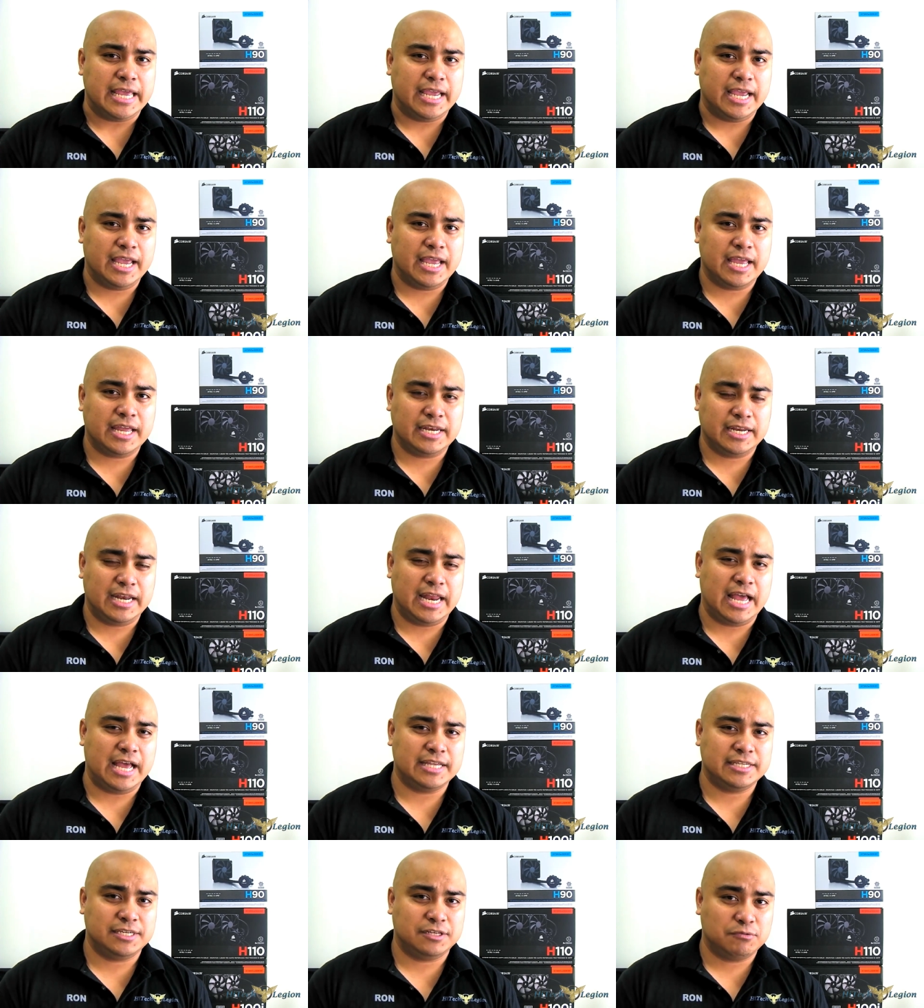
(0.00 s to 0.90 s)
and it
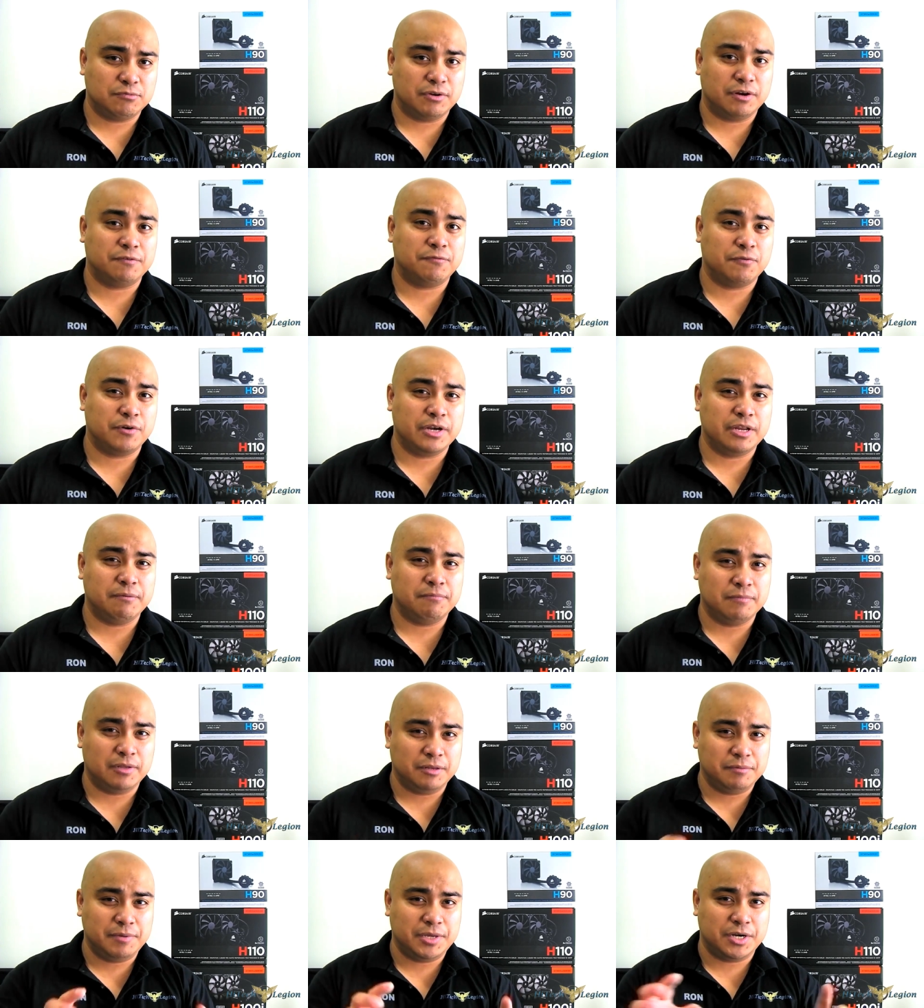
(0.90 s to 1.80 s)
has a 248
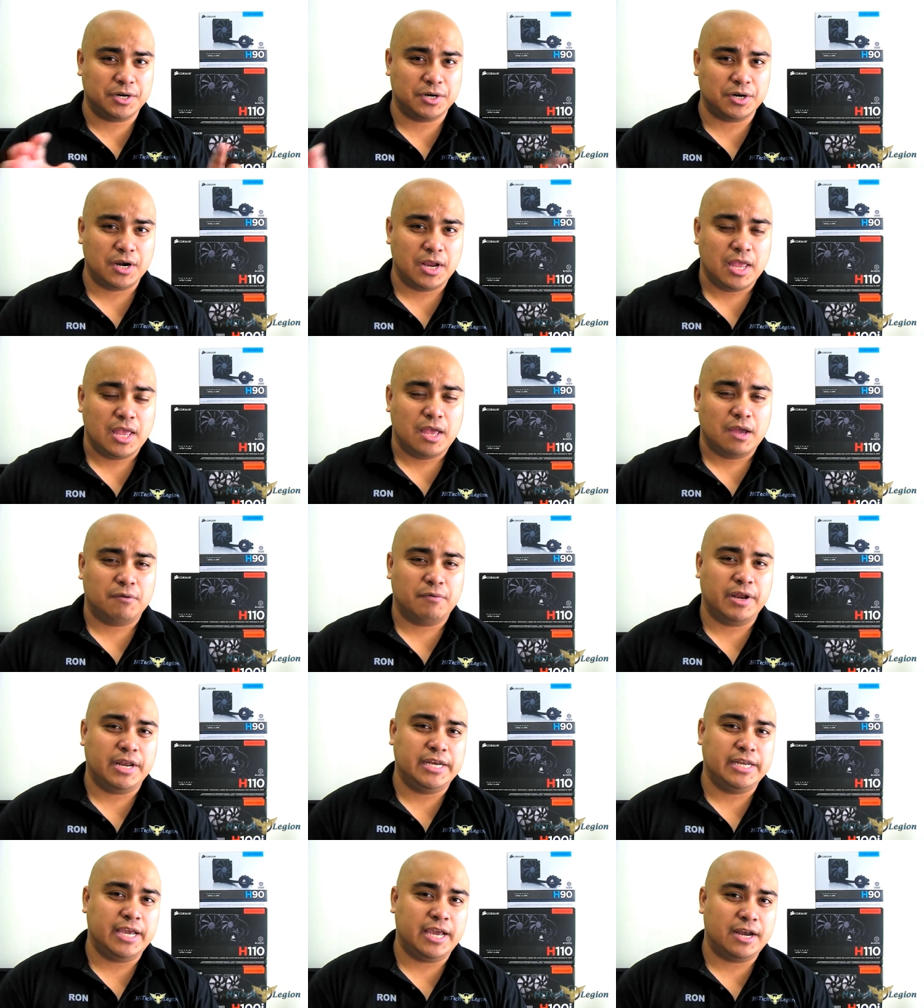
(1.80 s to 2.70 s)
millimeter
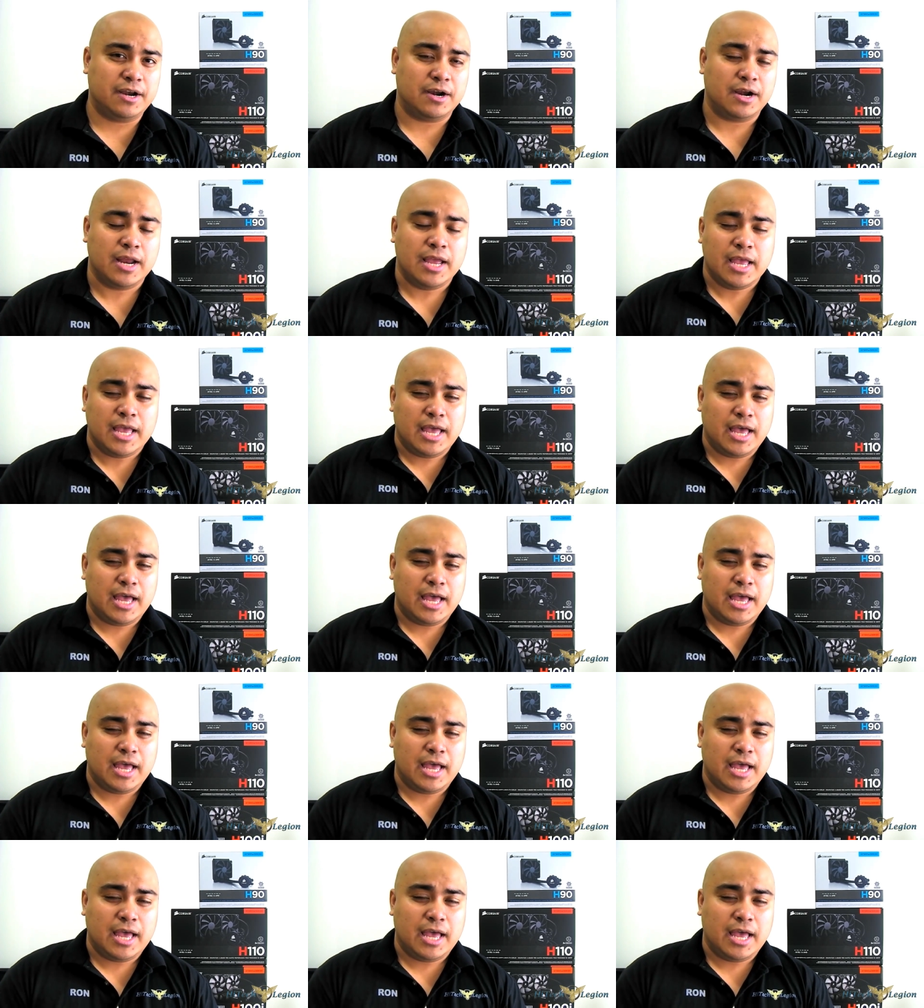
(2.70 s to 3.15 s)
radiator.